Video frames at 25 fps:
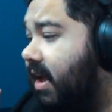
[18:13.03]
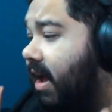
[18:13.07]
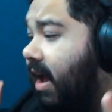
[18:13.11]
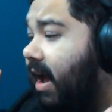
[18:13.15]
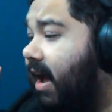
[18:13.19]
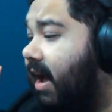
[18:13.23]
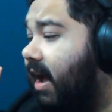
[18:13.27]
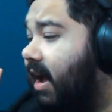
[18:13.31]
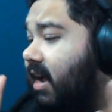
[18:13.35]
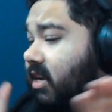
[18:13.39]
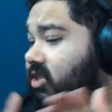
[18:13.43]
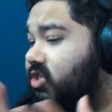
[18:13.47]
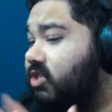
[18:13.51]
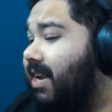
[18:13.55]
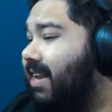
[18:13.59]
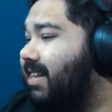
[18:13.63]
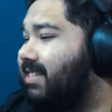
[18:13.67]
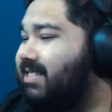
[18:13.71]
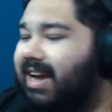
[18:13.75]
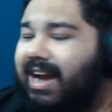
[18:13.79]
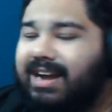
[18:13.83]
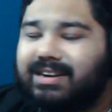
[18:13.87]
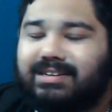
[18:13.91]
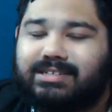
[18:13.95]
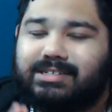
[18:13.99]
Shout out
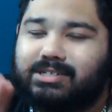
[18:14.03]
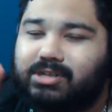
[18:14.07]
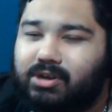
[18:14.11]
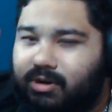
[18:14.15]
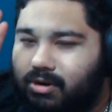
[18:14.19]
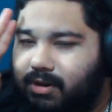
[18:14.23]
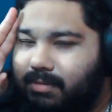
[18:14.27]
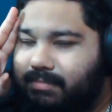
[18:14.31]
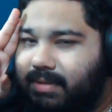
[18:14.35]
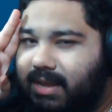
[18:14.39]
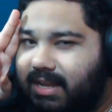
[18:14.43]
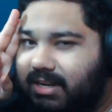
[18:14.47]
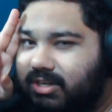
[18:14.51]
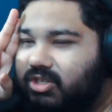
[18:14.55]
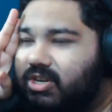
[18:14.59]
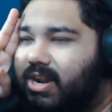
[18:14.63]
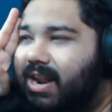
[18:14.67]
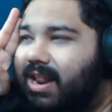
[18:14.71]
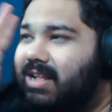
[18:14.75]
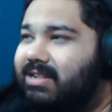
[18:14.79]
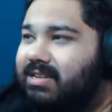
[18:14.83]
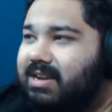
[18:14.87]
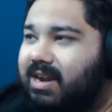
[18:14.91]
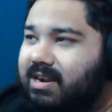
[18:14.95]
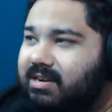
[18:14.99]
to Aunty Donna, man. Shout
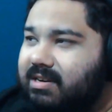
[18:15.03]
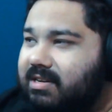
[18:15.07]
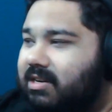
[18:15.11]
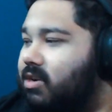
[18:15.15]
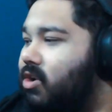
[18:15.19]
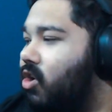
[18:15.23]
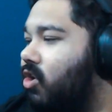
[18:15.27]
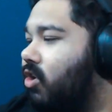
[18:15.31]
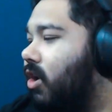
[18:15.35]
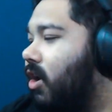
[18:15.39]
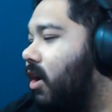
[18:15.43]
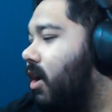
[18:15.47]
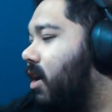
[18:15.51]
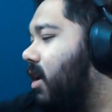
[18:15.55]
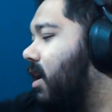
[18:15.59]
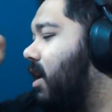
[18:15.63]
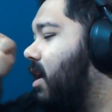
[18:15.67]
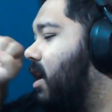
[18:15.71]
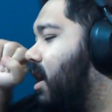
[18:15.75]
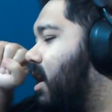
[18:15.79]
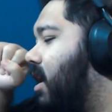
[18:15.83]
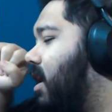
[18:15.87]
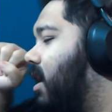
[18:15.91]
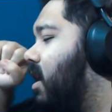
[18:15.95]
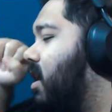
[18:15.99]
out to Aunty
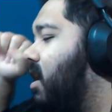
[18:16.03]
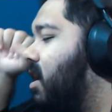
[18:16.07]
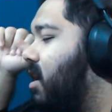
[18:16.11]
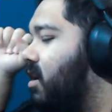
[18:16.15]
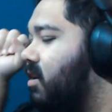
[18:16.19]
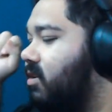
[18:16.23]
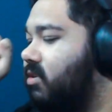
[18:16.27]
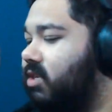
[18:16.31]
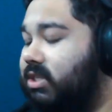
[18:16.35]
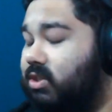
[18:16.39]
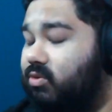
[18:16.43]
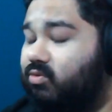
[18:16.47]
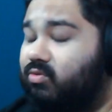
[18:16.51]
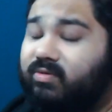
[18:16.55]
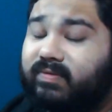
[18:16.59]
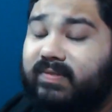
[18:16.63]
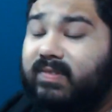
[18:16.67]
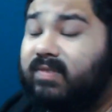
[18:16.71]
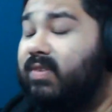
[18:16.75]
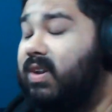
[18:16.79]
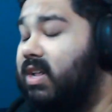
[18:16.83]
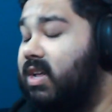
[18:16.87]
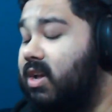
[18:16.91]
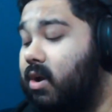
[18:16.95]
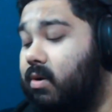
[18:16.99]
Donna. This
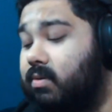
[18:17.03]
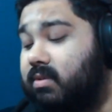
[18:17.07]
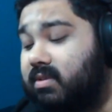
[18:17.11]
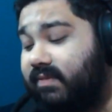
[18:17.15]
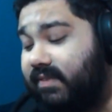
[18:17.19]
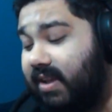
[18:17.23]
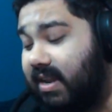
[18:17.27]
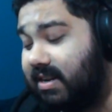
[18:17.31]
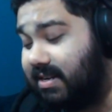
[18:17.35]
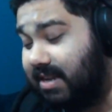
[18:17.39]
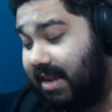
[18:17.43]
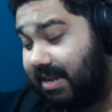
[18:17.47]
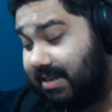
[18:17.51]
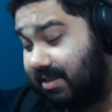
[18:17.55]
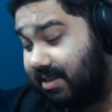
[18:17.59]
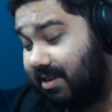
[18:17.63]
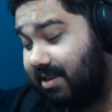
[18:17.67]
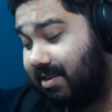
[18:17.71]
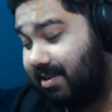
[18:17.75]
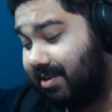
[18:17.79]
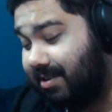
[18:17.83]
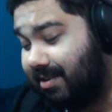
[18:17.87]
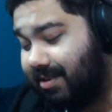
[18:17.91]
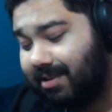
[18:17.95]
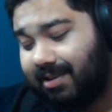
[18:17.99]
video was fantastic,
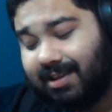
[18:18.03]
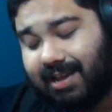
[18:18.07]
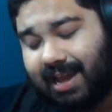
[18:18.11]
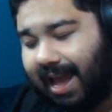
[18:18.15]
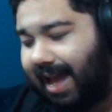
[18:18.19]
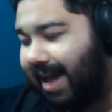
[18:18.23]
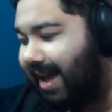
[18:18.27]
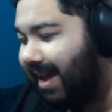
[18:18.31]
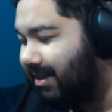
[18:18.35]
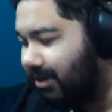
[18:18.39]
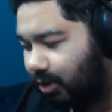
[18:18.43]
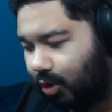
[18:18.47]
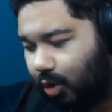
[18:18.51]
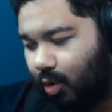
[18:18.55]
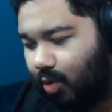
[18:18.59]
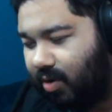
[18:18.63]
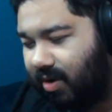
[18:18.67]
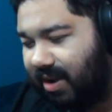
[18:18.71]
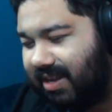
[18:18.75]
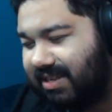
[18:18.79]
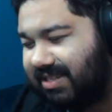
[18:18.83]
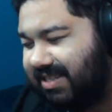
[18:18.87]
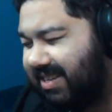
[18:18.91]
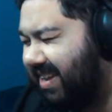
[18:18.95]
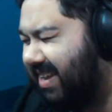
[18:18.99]
as
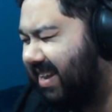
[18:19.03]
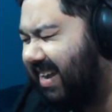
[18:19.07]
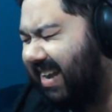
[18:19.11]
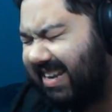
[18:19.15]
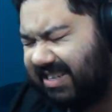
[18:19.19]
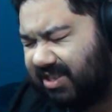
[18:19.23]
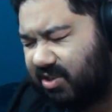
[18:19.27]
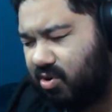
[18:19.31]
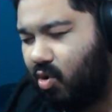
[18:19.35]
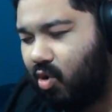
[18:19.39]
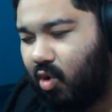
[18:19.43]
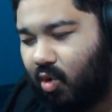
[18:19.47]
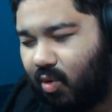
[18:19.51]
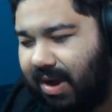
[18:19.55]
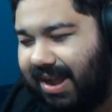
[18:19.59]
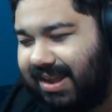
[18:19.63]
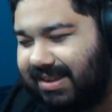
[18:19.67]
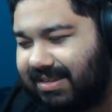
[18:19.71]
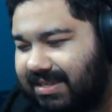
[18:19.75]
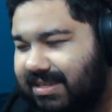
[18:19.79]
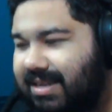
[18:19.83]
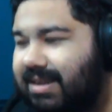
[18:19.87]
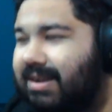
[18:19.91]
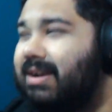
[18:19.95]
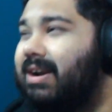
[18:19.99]
always.
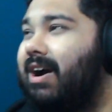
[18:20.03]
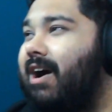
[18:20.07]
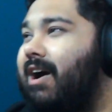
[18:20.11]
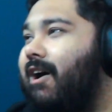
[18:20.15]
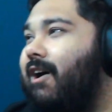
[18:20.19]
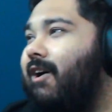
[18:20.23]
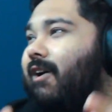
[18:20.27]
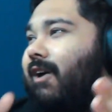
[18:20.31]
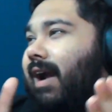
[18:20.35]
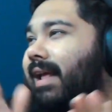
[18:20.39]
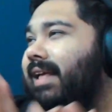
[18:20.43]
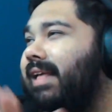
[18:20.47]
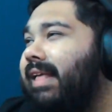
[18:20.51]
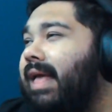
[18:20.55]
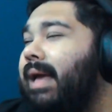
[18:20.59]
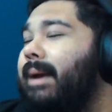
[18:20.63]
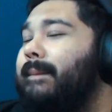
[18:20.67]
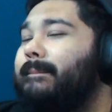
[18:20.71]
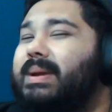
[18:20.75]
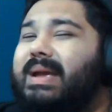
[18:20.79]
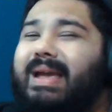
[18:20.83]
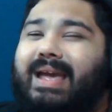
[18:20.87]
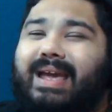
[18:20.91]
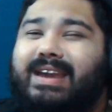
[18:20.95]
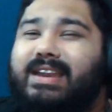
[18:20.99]
All right,
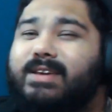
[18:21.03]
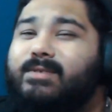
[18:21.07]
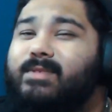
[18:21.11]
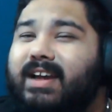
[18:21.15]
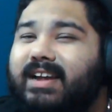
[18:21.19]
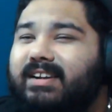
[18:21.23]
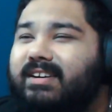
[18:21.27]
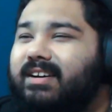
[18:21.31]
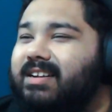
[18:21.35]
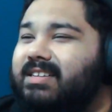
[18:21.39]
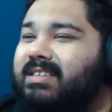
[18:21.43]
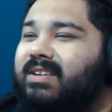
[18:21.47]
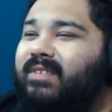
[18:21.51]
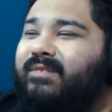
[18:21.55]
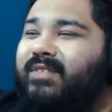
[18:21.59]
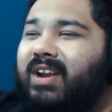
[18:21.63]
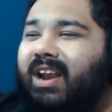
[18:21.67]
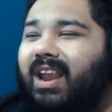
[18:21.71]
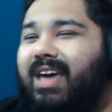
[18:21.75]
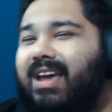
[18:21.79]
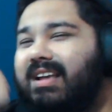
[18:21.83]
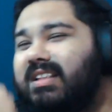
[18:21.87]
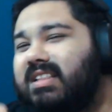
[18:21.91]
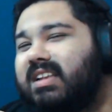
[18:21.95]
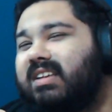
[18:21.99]
but anyway, guys, if you
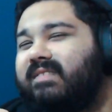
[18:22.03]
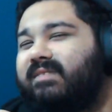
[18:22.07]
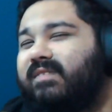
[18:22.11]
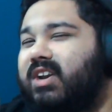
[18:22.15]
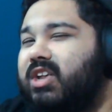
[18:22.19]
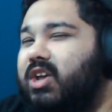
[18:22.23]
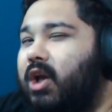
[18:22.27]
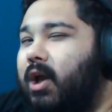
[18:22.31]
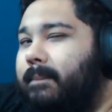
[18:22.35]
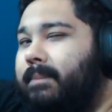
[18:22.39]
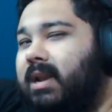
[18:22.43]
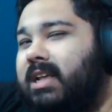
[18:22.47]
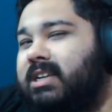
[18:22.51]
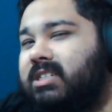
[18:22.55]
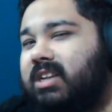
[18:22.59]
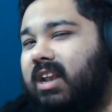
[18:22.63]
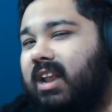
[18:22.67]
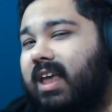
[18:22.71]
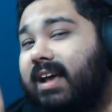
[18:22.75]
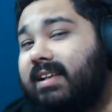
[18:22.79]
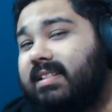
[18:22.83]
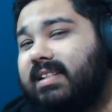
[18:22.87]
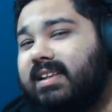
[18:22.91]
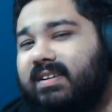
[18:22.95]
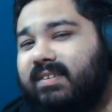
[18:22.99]
like this video, please
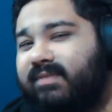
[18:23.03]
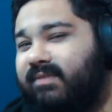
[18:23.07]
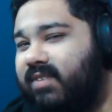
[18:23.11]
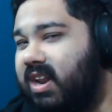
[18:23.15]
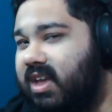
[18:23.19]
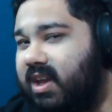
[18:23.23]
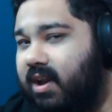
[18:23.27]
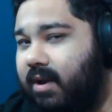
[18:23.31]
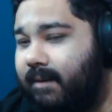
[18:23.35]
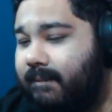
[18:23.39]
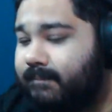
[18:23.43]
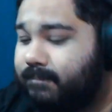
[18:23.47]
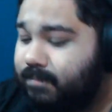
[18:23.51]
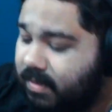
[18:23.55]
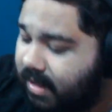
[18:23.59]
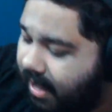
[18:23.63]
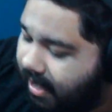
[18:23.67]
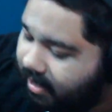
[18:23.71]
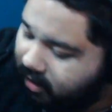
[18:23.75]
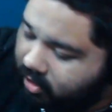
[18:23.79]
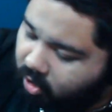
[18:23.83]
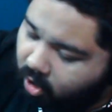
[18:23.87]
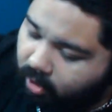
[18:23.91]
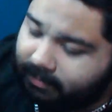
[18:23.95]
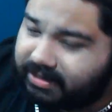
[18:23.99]
like this video
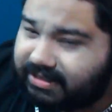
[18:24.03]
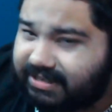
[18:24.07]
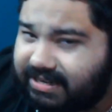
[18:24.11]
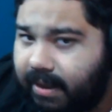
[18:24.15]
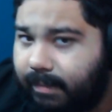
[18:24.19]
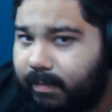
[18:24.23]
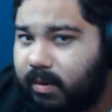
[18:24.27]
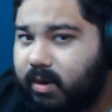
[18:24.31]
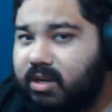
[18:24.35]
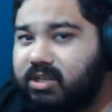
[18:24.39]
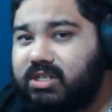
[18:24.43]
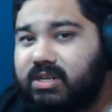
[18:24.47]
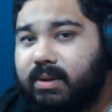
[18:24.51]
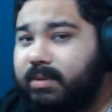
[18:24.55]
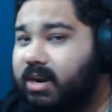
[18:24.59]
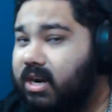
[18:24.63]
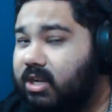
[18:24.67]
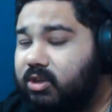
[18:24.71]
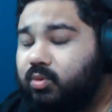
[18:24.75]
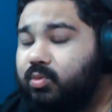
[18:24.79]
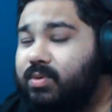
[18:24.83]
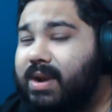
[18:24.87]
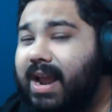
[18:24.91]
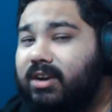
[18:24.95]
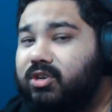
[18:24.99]
and comment down below. Tell me what I
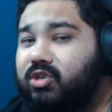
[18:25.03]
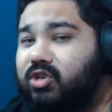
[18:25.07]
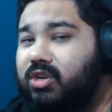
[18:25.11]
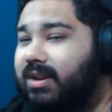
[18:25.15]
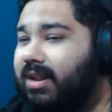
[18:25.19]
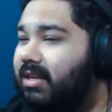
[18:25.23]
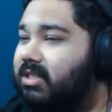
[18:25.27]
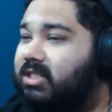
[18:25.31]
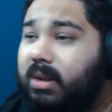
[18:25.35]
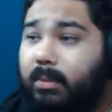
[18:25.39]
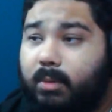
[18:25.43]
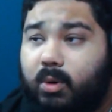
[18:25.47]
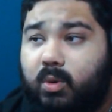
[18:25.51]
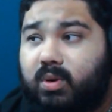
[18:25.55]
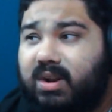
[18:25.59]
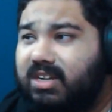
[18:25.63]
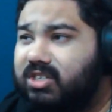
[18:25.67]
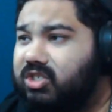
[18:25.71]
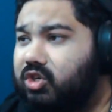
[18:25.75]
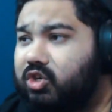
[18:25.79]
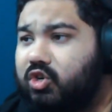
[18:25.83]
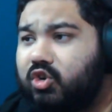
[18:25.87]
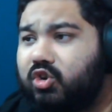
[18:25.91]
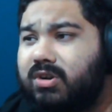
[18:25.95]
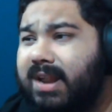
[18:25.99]
should react to next. Tell me what I
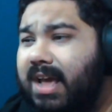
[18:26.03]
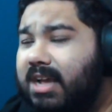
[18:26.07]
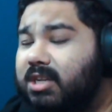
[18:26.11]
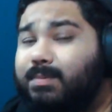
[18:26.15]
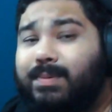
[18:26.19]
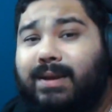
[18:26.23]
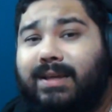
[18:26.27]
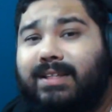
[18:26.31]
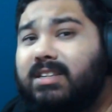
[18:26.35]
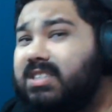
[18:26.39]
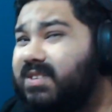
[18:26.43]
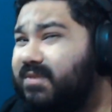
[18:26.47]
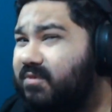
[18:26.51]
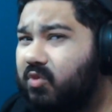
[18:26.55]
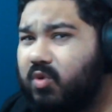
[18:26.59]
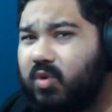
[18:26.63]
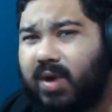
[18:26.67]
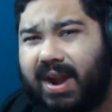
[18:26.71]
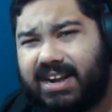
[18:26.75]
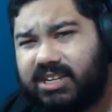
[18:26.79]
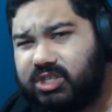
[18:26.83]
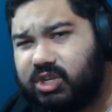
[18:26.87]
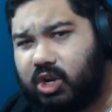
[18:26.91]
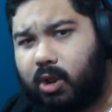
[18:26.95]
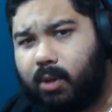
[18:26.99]
should do next, man. This is a
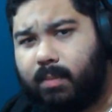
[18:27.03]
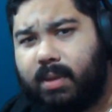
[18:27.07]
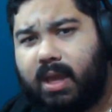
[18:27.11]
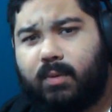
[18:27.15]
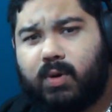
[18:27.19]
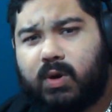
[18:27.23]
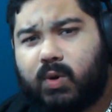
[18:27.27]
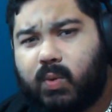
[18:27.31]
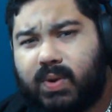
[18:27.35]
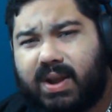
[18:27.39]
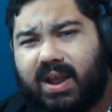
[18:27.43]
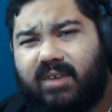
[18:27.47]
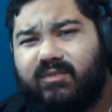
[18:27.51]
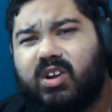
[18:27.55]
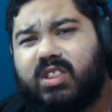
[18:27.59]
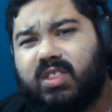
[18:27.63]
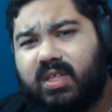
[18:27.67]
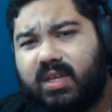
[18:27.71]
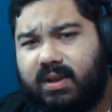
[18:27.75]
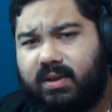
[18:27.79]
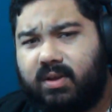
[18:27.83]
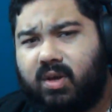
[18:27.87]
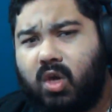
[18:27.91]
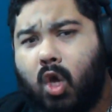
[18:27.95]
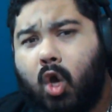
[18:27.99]
variety channel, man. We're doing
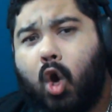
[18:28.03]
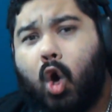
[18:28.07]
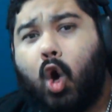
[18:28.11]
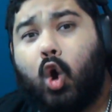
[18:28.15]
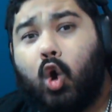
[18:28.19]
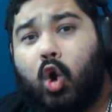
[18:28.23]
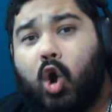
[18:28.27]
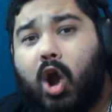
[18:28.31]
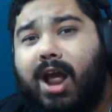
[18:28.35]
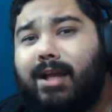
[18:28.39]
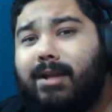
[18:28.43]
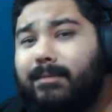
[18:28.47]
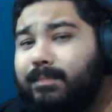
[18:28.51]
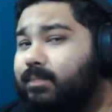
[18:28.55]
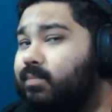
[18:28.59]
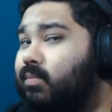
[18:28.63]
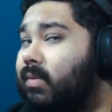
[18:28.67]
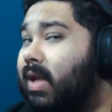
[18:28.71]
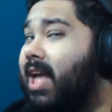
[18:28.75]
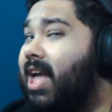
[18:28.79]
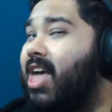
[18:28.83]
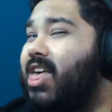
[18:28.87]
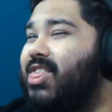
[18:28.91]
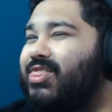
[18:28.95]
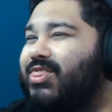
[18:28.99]
everything. All right.
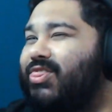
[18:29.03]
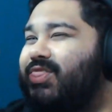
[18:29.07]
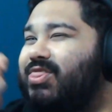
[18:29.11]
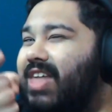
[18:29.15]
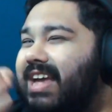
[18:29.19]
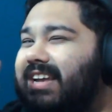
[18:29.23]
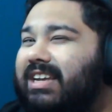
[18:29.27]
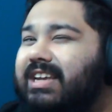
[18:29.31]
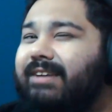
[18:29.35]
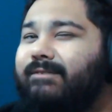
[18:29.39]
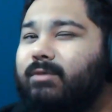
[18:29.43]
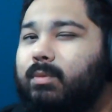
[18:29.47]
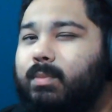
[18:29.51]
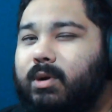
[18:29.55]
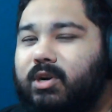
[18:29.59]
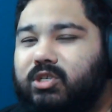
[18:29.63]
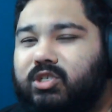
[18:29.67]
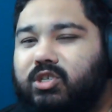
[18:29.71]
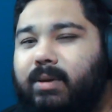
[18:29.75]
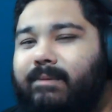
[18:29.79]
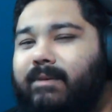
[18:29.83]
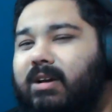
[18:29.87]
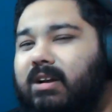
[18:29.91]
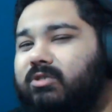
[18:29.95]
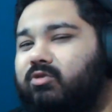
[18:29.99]
Thank you, everybody,
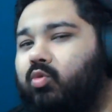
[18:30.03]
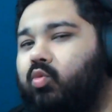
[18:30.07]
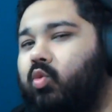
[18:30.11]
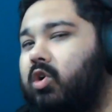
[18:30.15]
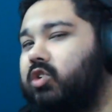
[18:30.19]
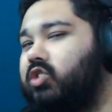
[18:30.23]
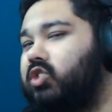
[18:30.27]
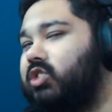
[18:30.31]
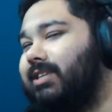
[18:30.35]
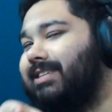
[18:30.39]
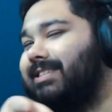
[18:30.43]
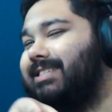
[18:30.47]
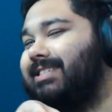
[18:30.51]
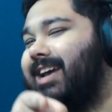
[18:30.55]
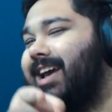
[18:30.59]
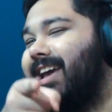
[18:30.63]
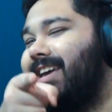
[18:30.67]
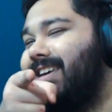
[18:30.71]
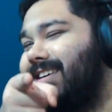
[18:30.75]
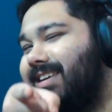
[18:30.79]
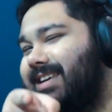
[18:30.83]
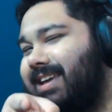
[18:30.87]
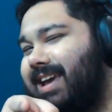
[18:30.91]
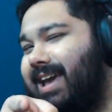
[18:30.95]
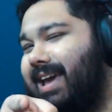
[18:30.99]
so much for watching.
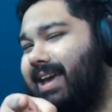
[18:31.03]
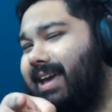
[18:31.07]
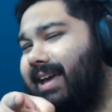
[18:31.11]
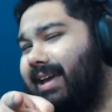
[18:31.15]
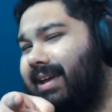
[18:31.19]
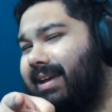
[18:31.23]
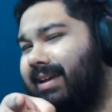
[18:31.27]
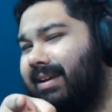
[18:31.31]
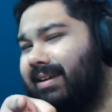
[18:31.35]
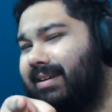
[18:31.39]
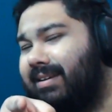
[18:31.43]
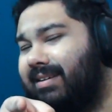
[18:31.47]
Take care.